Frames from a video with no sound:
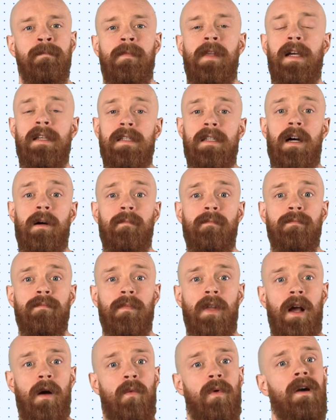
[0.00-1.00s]
Next up,
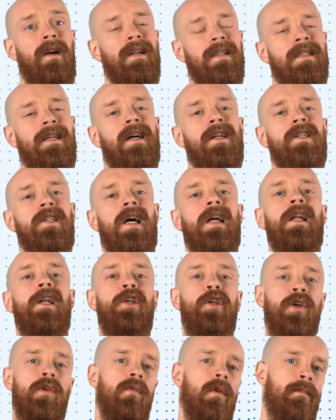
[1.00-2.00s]
I wanted to touch on a
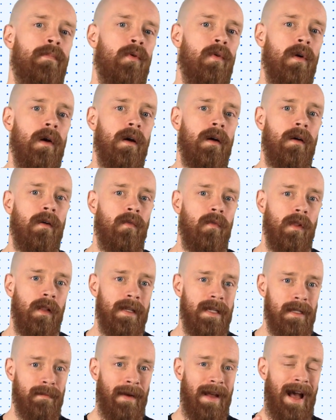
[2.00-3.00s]
new report
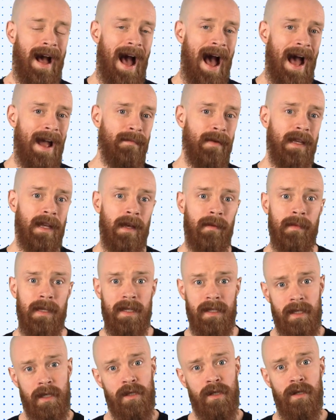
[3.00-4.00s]
released by IBM
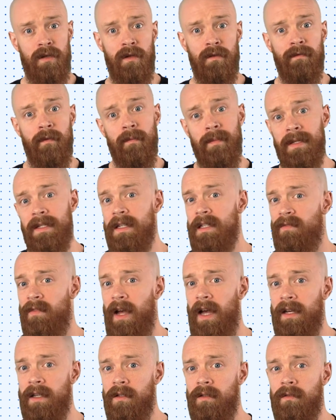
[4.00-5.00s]
Institute for Business
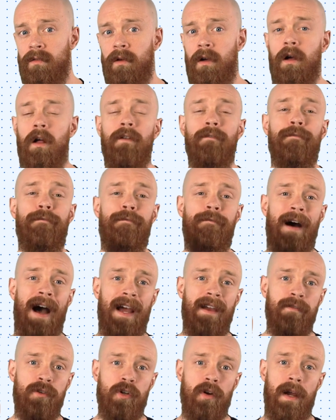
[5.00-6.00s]
Value called
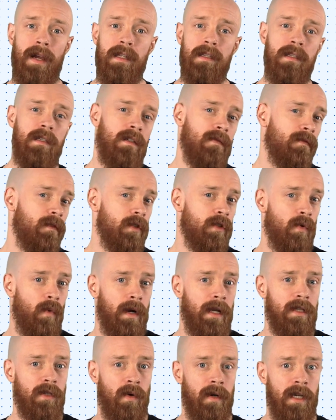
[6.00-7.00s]
Five Trends for
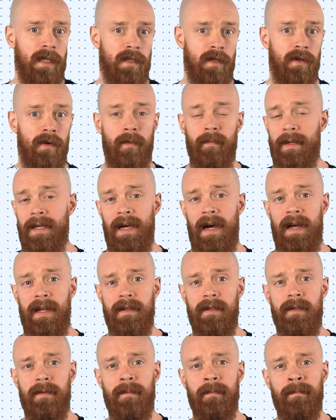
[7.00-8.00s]
2022 and
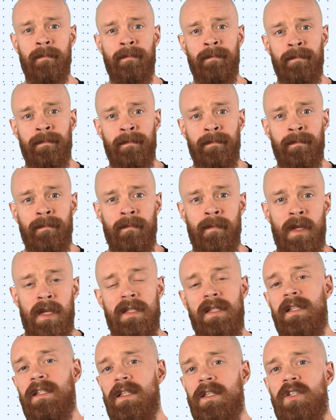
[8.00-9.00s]
Beyond.
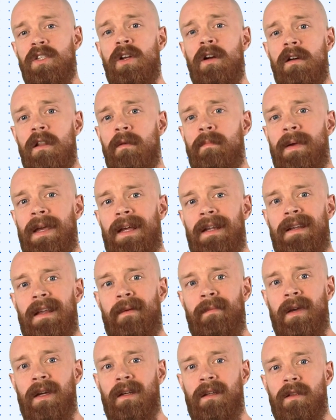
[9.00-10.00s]
Since the start of the
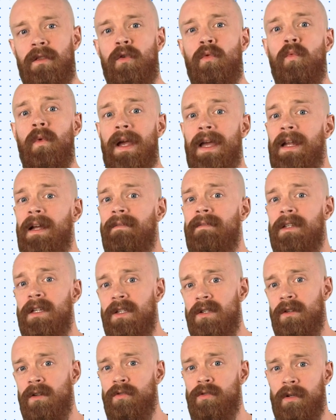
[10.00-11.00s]
pandemic, the rate of
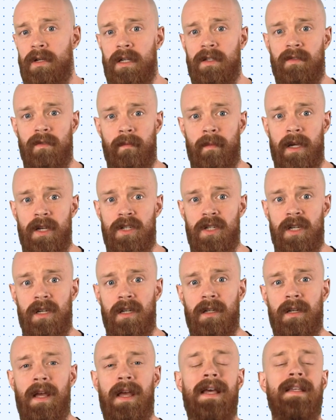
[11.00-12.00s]
digital
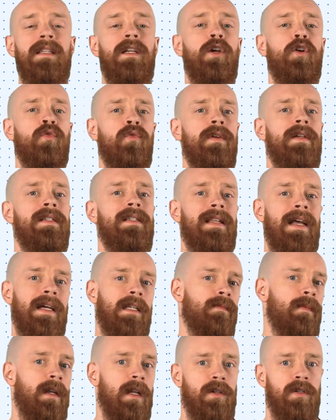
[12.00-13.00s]
transformation has increased
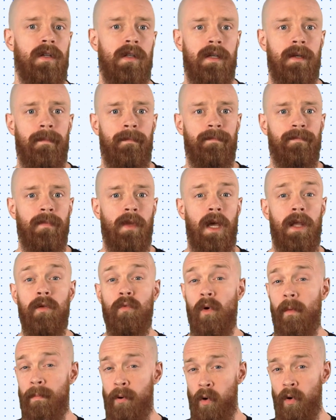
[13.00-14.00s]
exponentially, and the
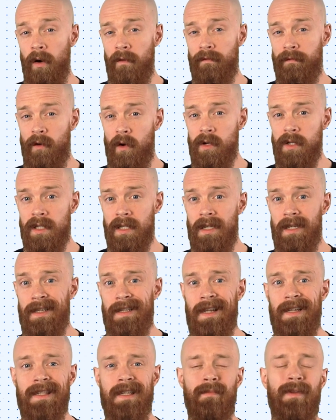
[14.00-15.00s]
report focuses
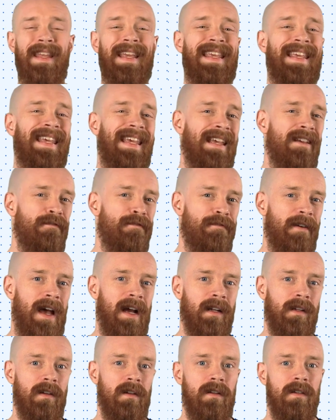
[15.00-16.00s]
on some of the key
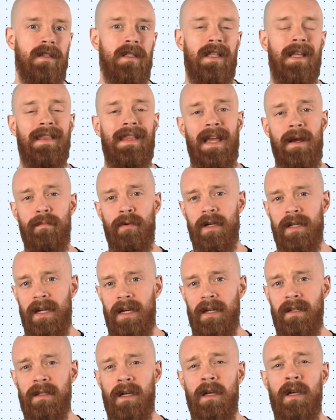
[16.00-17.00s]
factors that they
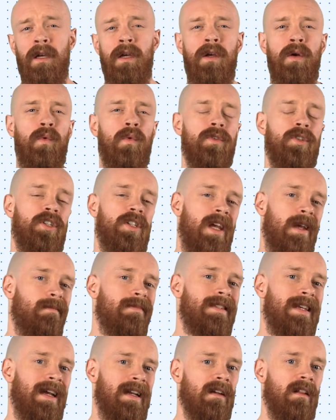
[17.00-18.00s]
predict will shape
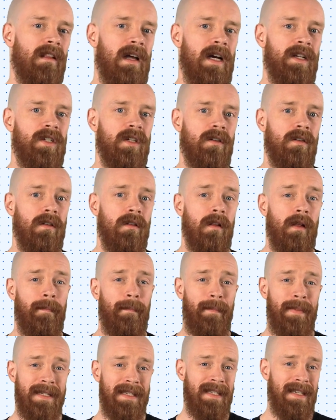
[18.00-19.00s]
technological
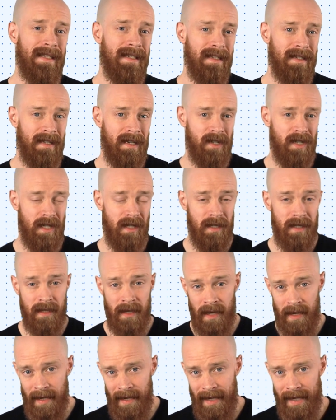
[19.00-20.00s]
and business decisions
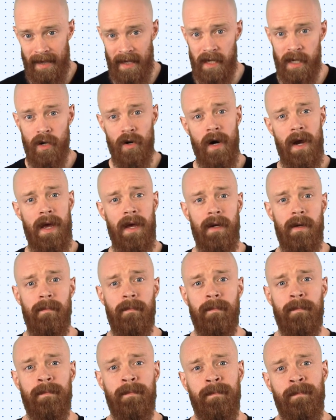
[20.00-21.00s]
in the year ahead.
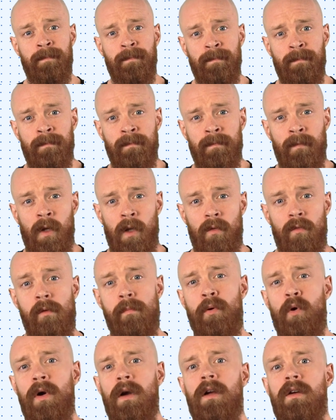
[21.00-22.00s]
The
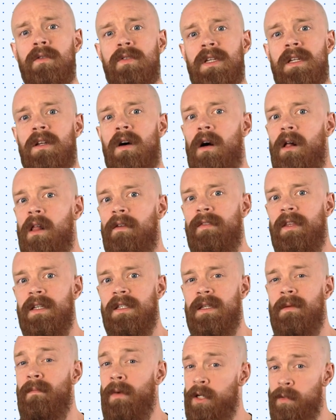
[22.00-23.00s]
report goes into all of
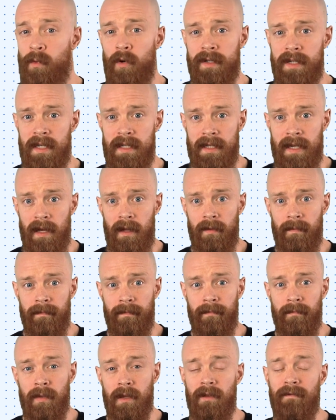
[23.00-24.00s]
this in much more detail,
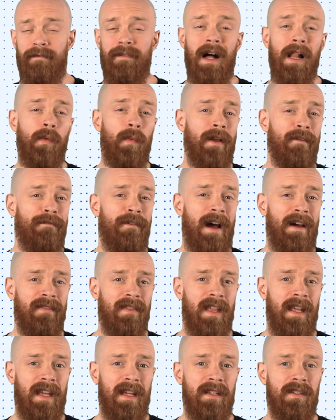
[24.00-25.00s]
but the following five
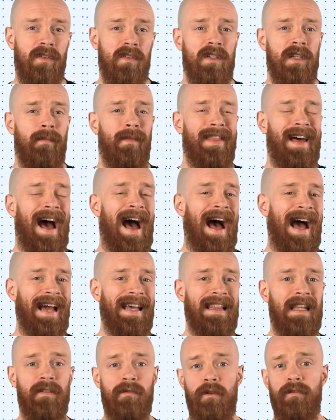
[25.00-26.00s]
things are some of the high
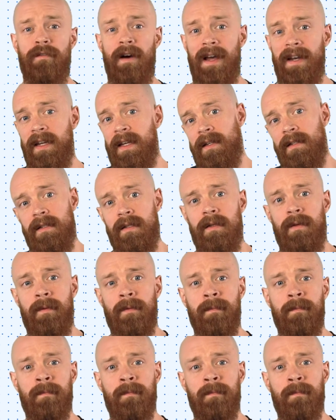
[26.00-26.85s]
level findings.